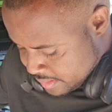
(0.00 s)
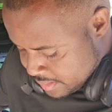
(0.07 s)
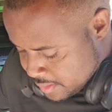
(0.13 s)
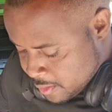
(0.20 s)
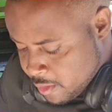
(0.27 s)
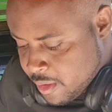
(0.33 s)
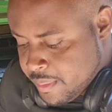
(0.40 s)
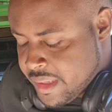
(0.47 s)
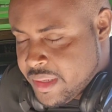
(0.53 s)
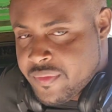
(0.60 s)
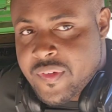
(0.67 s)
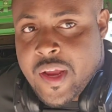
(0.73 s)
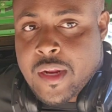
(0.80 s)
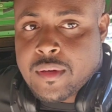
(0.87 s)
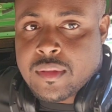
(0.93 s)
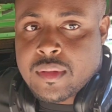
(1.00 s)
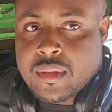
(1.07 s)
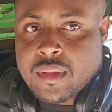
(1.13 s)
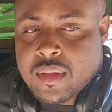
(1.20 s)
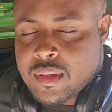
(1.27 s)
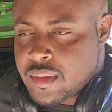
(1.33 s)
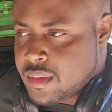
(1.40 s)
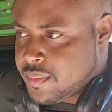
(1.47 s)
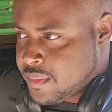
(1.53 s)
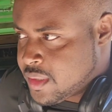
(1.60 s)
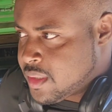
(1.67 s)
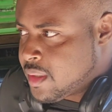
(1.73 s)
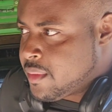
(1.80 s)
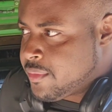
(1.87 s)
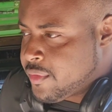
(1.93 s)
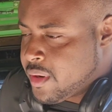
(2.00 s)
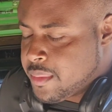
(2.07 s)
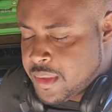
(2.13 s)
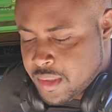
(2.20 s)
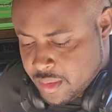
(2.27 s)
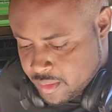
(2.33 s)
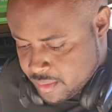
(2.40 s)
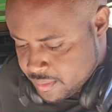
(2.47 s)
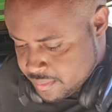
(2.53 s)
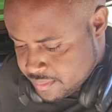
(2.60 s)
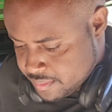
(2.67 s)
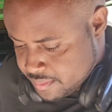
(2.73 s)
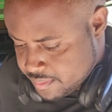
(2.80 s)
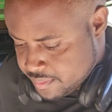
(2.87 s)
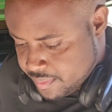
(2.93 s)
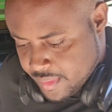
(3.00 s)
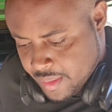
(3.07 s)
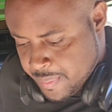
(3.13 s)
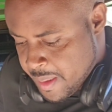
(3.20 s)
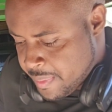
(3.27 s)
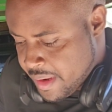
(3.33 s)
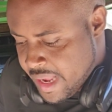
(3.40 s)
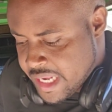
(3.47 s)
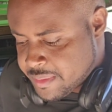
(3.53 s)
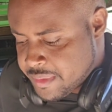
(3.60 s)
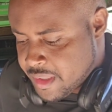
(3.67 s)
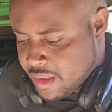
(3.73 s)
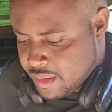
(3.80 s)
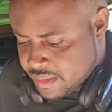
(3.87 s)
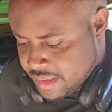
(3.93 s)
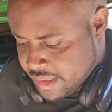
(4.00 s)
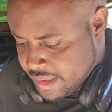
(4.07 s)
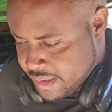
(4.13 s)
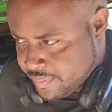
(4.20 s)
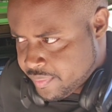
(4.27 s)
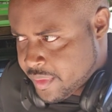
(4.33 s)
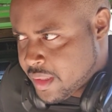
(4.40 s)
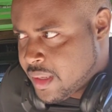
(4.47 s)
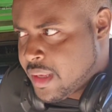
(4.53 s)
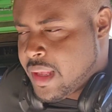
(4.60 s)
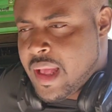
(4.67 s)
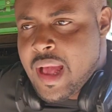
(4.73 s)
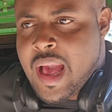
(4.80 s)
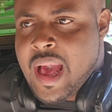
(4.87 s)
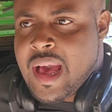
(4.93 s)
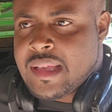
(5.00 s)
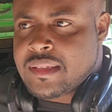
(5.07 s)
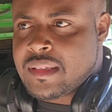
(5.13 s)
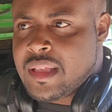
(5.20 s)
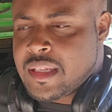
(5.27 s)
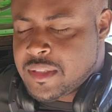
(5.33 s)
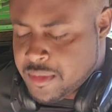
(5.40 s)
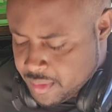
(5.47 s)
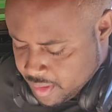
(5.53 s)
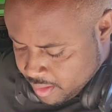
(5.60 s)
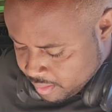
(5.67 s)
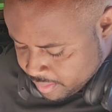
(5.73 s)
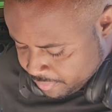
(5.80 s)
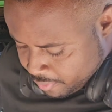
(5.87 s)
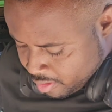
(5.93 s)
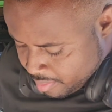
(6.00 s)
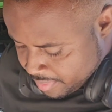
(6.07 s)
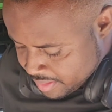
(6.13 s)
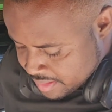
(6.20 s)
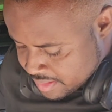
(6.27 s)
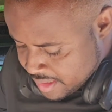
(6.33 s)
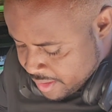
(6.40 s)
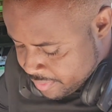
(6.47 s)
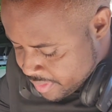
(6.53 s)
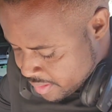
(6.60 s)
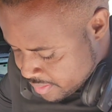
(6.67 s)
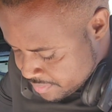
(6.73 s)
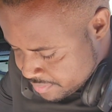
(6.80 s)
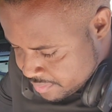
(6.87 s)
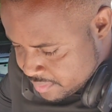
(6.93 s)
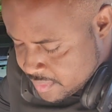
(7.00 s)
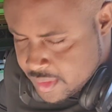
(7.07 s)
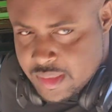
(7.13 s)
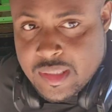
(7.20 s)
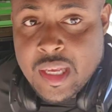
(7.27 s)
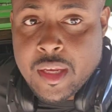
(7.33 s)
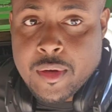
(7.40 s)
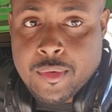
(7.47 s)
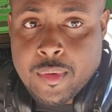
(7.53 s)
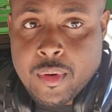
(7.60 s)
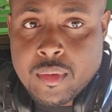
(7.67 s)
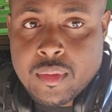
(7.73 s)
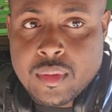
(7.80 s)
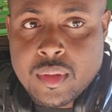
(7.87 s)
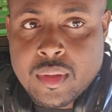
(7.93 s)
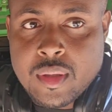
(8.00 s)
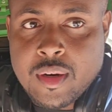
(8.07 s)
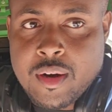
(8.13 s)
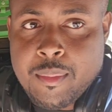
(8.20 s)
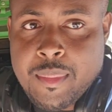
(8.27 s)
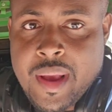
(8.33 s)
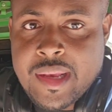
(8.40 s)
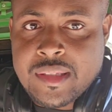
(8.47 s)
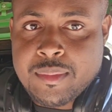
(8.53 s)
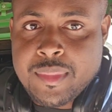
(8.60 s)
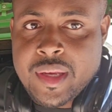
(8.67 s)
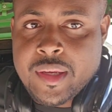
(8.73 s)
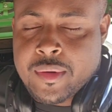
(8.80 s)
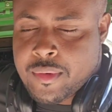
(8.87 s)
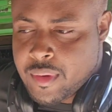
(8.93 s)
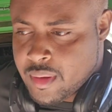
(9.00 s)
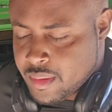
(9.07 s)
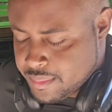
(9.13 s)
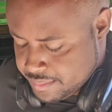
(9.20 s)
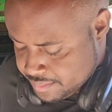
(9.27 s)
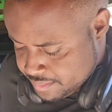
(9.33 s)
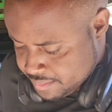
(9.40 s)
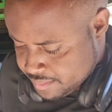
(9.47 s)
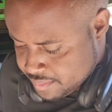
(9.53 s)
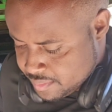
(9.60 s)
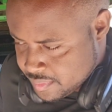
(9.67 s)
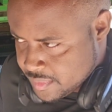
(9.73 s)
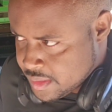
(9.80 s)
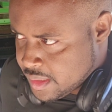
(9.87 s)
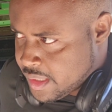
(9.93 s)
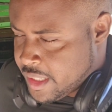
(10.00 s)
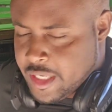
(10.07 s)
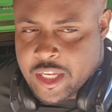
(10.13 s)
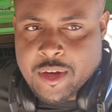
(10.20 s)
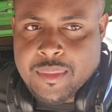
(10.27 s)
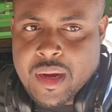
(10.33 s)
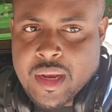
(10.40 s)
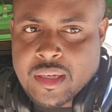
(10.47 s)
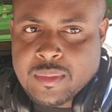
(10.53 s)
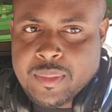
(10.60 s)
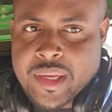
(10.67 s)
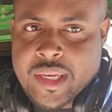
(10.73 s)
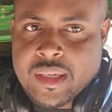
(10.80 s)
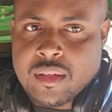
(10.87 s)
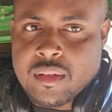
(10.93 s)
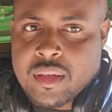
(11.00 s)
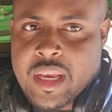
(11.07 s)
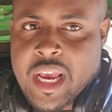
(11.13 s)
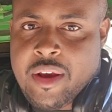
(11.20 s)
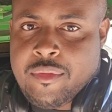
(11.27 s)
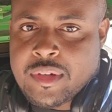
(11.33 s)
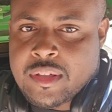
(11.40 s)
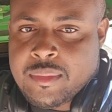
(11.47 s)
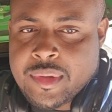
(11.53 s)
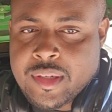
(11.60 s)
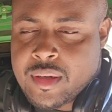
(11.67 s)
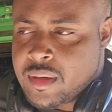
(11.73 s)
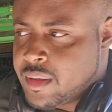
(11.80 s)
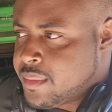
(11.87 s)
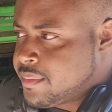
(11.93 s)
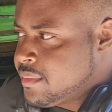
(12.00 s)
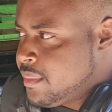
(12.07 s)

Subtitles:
soybean factors come from, people ask me all the time, how is it that you're the only farmer in this area that can grow amazing bean crop and everybody else beans look average and beyond?